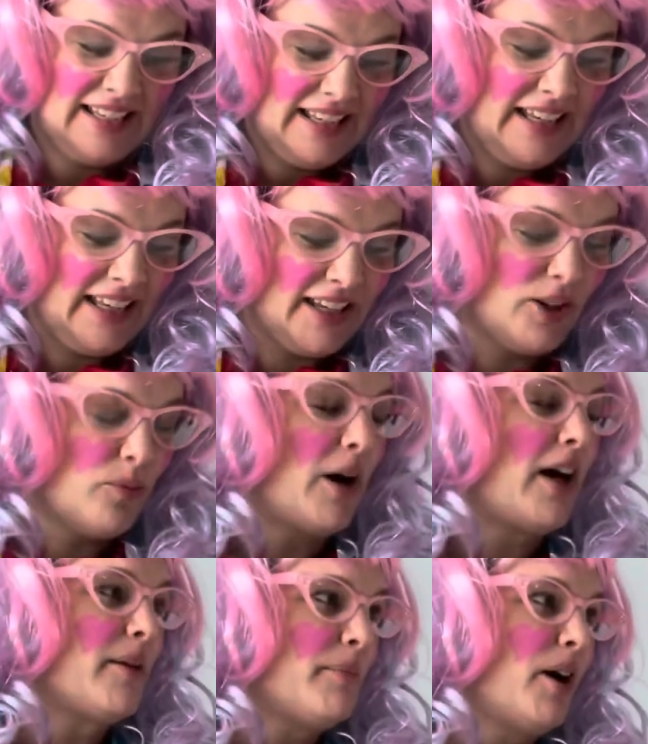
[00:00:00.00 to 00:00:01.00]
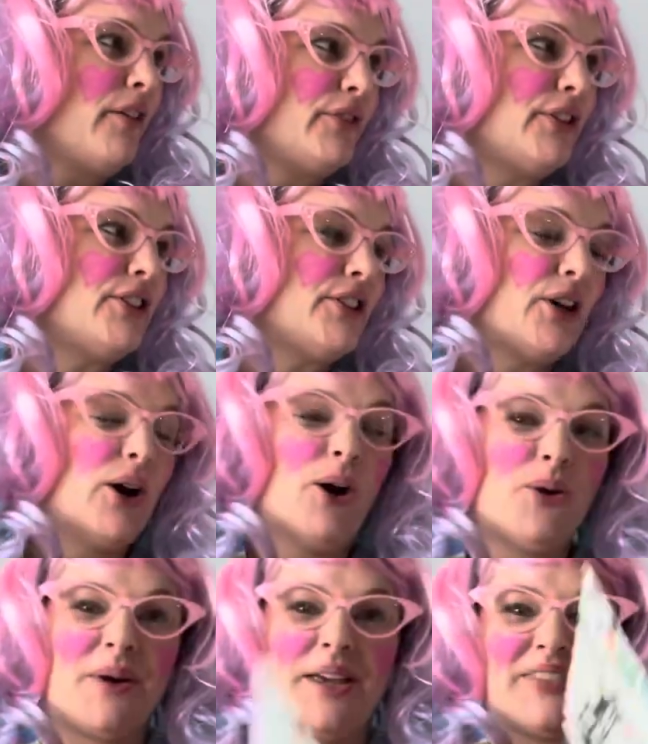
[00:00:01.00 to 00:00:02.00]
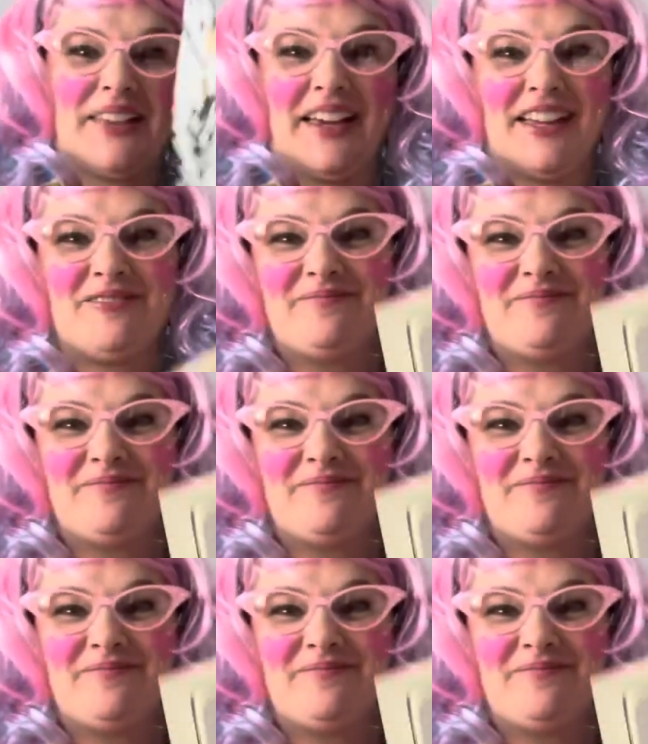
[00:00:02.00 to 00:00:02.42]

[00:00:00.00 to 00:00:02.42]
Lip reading: He'll want a muffin to go with it.